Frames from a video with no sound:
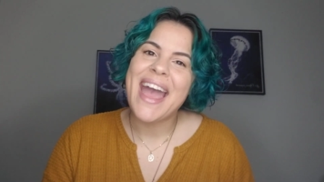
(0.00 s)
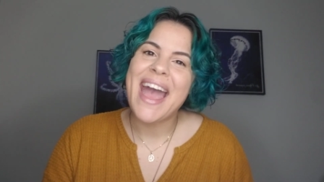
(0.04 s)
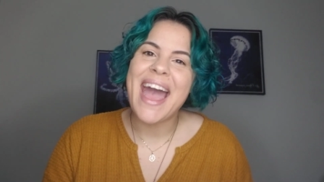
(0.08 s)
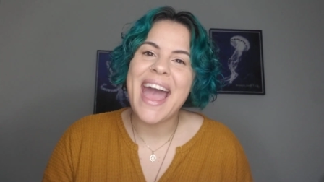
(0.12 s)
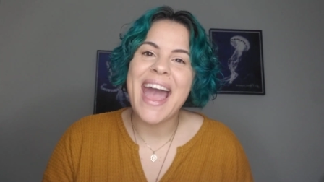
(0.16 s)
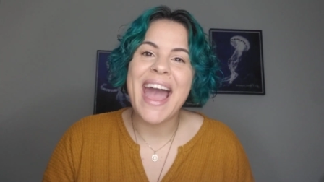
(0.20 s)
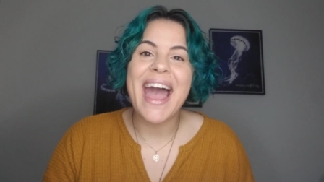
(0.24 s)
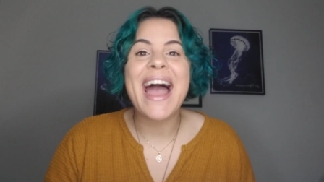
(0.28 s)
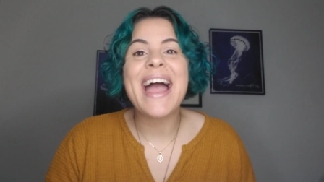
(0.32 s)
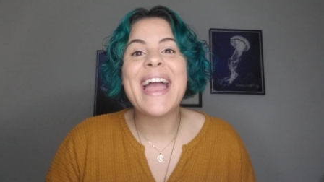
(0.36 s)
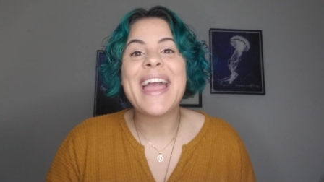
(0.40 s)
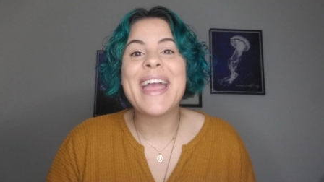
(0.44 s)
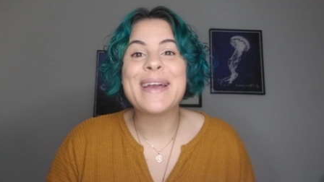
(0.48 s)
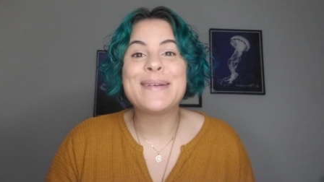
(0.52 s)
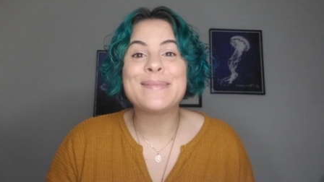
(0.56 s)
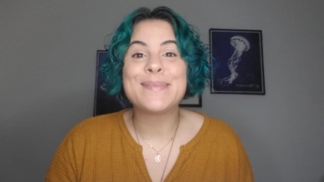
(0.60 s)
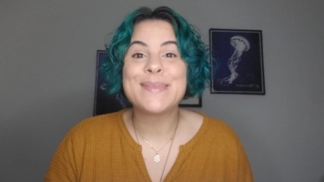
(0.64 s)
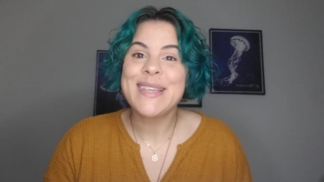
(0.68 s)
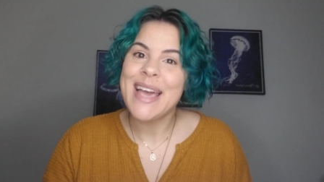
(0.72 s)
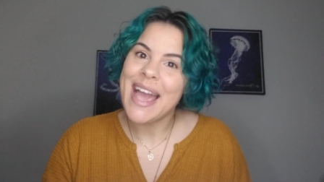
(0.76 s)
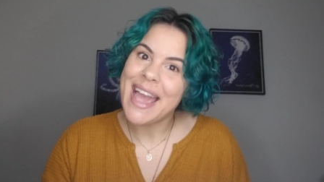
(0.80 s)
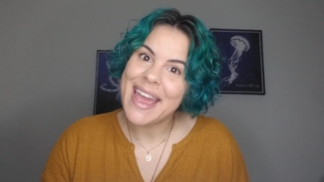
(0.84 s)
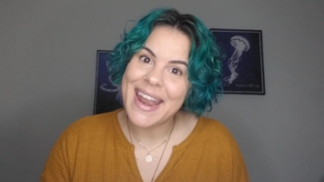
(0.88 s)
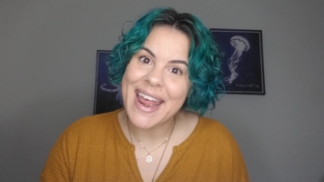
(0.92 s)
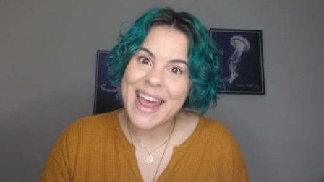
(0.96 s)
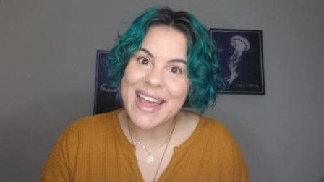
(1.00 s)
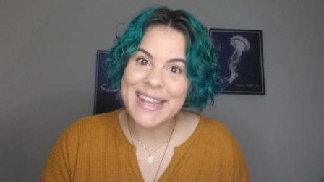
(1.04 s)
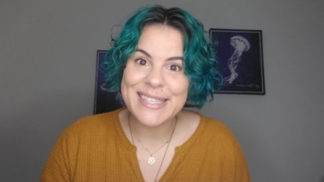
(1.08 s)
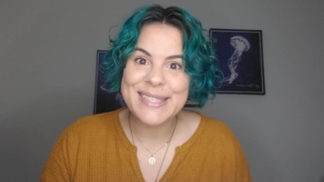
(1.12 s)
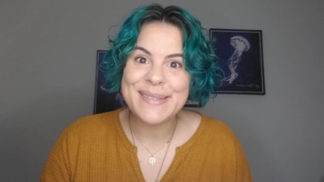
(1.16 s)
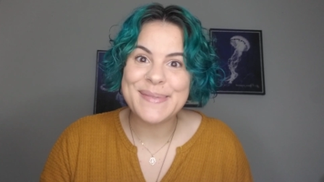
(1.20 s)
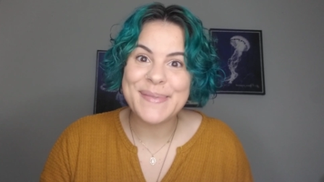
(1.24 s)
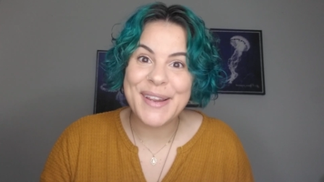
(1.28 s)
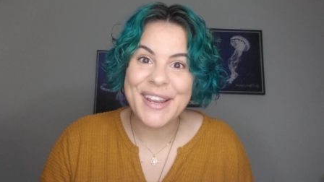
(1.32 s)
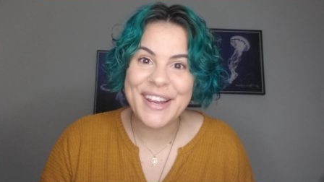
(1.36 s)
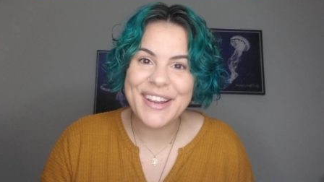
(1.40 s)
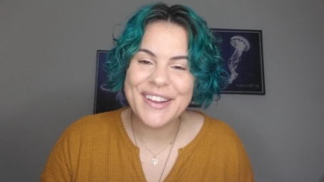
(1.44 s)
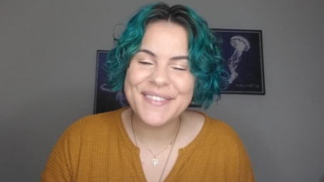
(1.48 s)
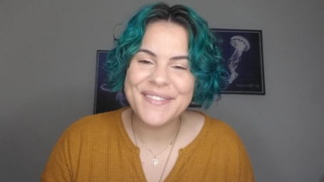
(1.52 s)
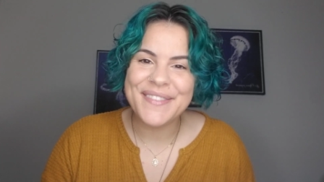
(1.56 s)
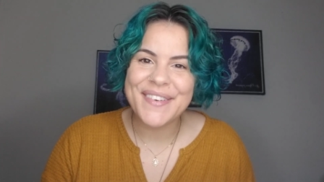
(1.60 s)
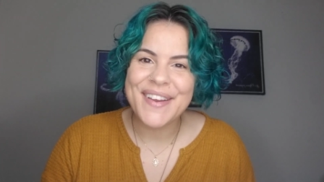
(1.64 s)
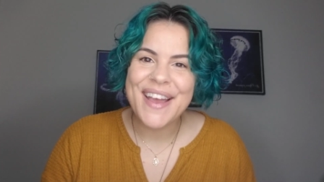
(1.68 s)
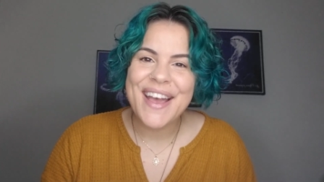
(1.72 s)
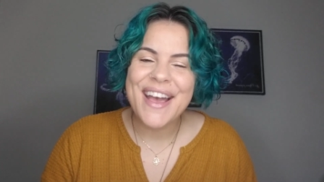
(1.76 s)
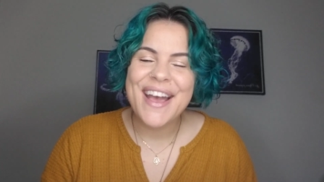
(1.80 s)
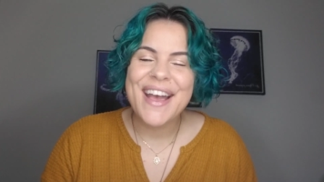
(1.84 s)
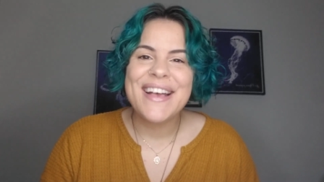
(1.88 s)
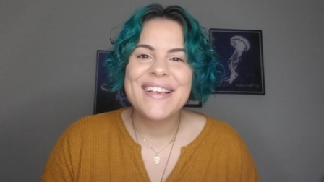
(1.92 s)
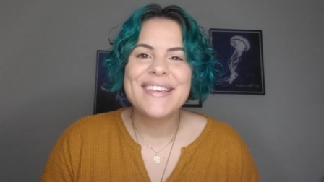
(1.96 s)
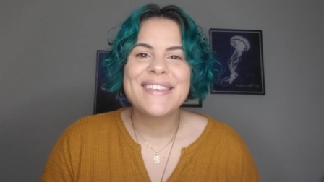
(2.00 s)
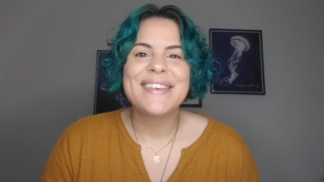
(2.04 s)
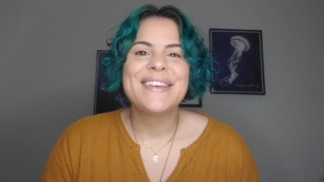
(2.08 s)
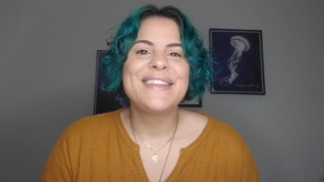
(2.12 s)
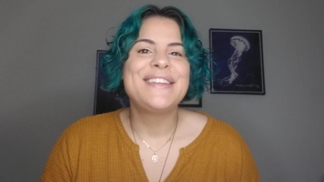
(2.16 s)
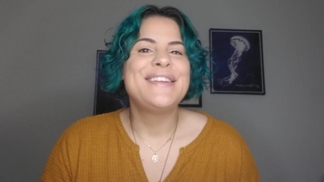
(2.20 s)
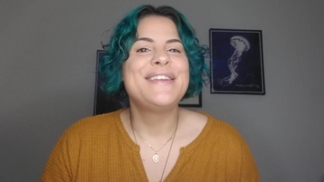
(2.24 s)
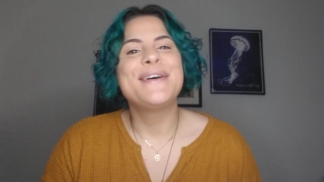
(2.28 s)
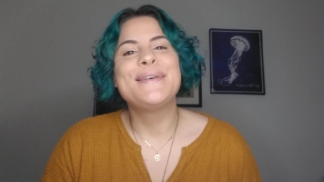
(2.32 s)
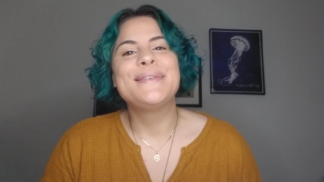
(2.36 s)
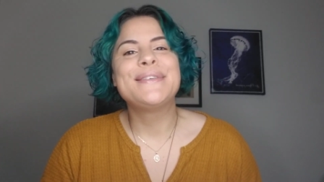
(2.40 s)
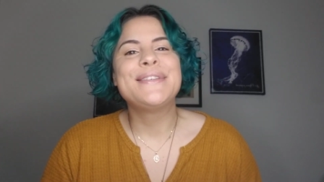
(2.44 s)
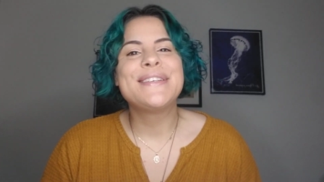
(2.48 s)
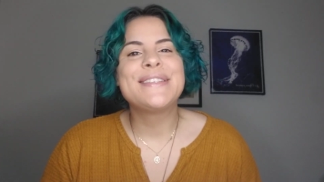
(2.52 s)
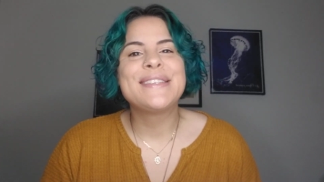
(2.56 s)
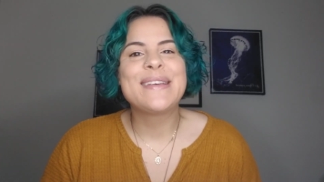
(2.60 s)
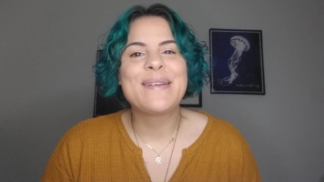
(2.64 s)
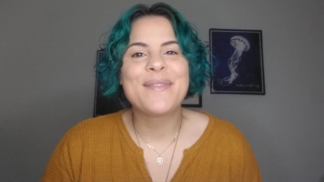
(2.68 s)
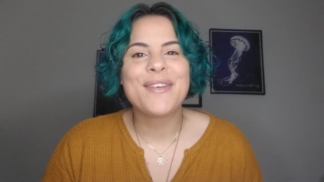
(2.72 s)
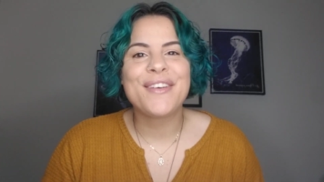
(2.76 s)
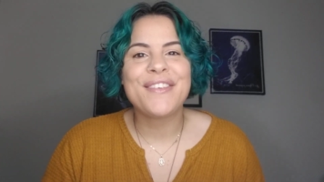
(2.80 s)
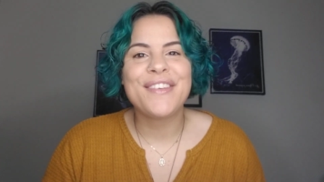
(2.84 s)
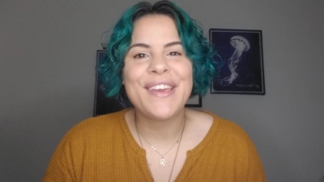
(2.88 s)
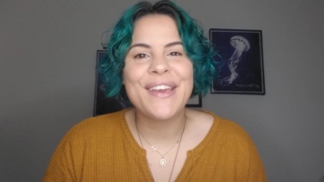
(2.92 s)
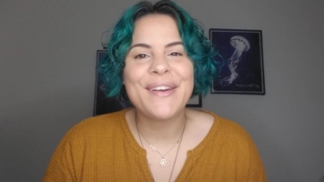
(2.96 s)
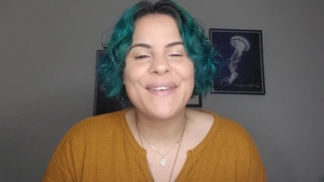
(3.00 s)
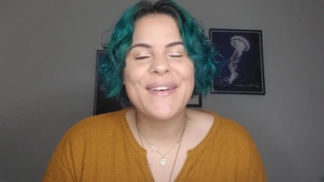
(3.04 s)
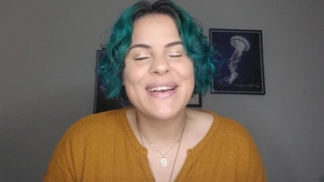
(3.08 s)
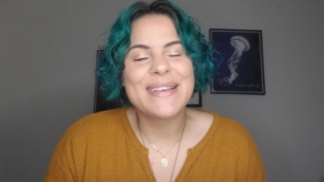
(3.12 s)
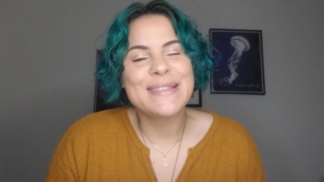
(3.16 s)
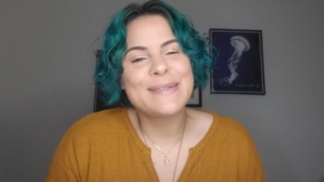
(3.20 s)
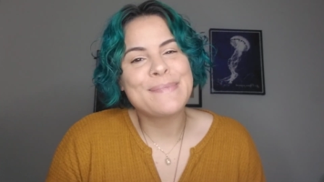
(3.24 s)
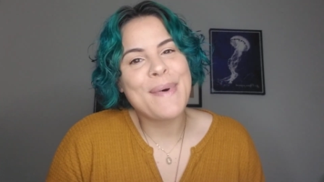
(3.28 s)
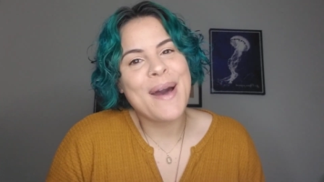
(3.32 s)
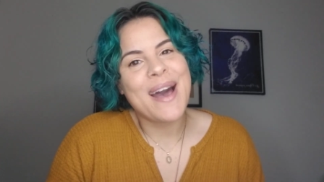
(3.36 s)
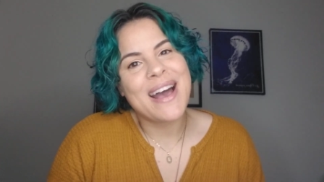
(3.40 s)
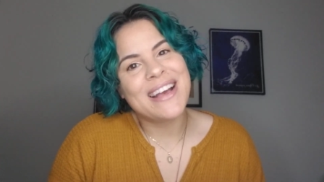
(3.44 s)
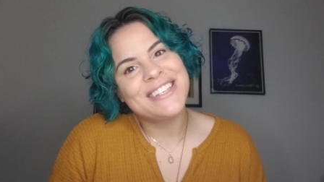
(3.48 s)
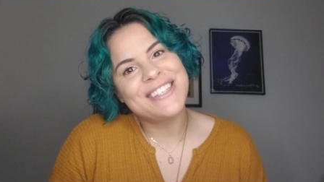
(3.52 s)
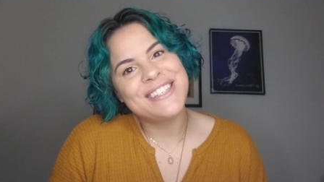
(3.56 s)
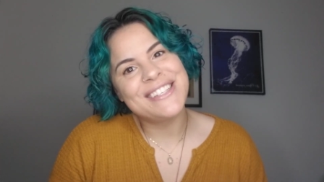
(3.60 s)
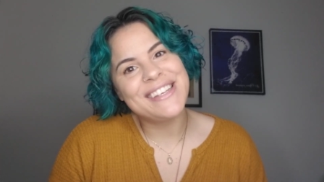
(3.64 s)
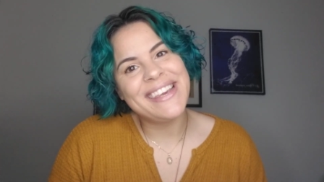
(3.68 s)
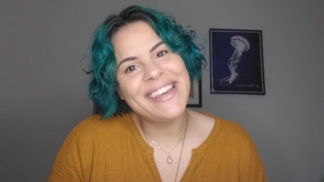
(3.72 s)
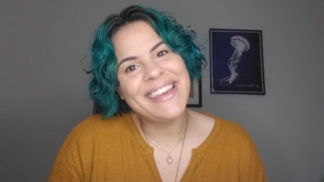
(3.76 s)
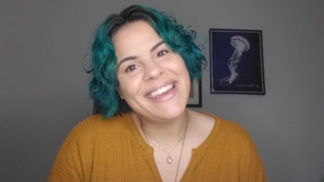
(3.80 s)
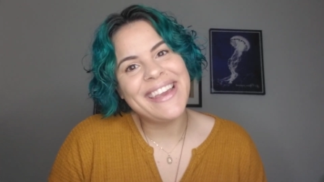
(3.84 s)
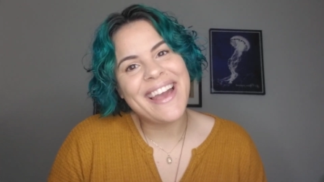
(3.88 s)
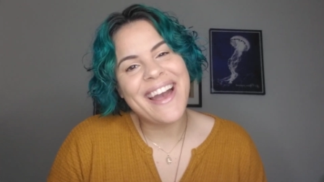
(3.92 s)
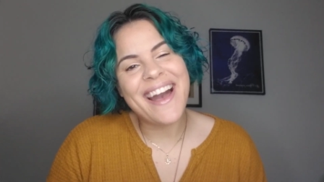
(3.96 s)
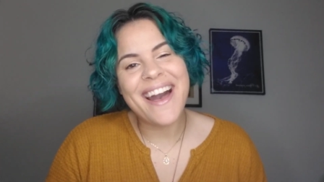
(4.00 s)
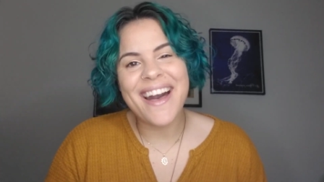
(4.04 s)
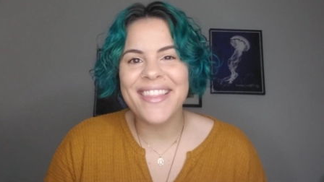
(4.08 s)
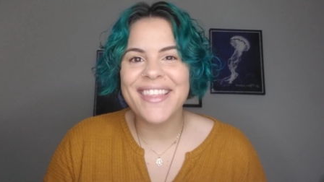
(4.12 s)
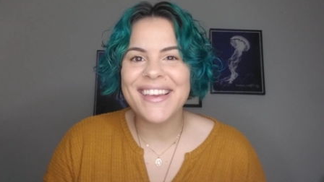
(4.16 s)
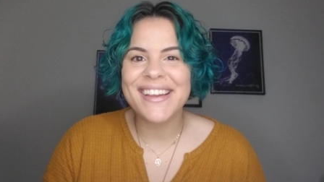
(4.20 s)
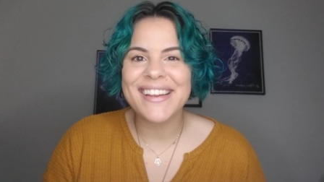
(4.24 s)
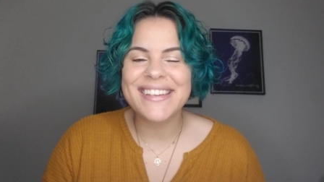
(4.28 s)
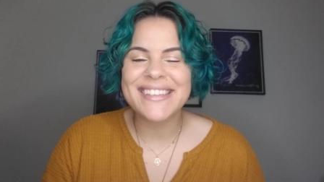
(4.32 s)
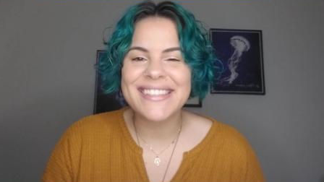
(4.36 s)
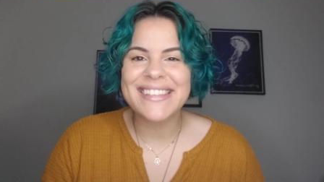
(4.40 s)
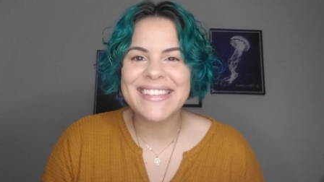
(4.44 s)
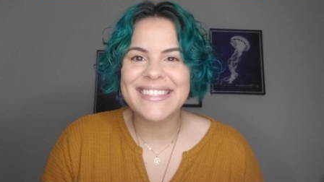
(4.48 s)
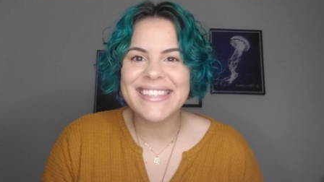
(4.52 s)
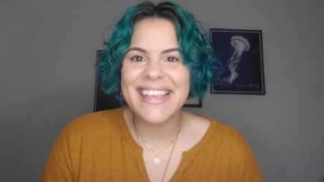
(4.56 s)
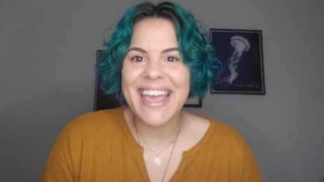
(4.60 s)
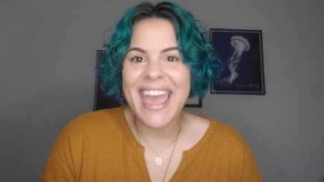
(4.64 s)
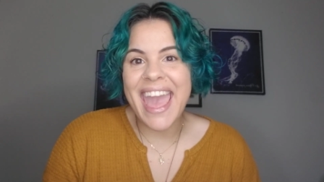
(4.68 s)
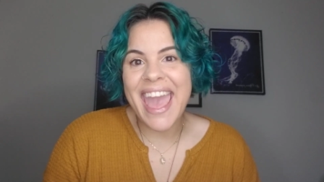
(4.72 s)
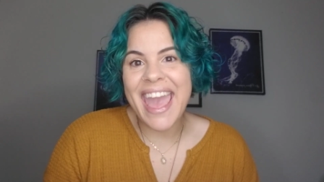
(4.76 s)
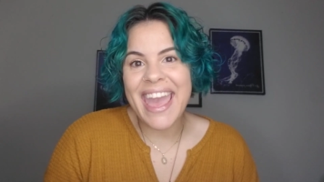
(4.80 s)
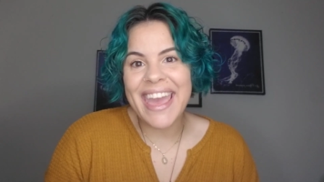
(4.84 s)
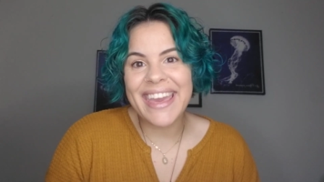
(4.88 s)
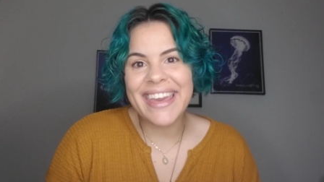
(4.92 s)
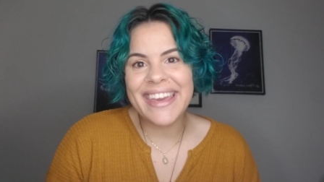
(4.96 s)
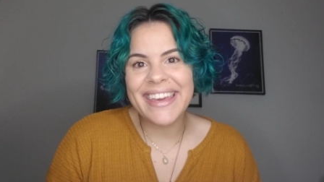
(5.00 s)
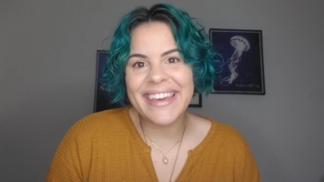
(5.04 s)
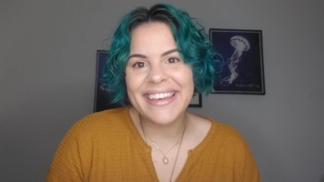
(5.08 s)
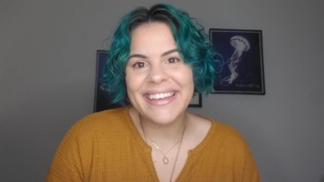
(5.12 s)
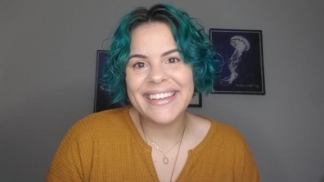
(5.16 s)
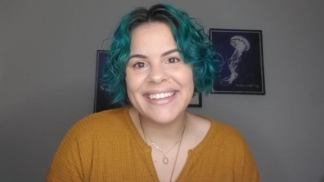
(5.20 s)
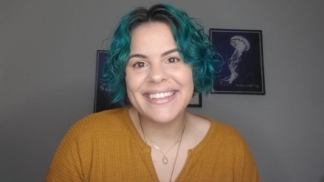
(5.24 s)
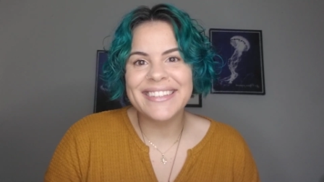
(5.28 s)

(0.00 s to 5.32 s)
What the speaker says: I am Tie-Dye Smurf, known to some of you as Paunchy, others as Kay.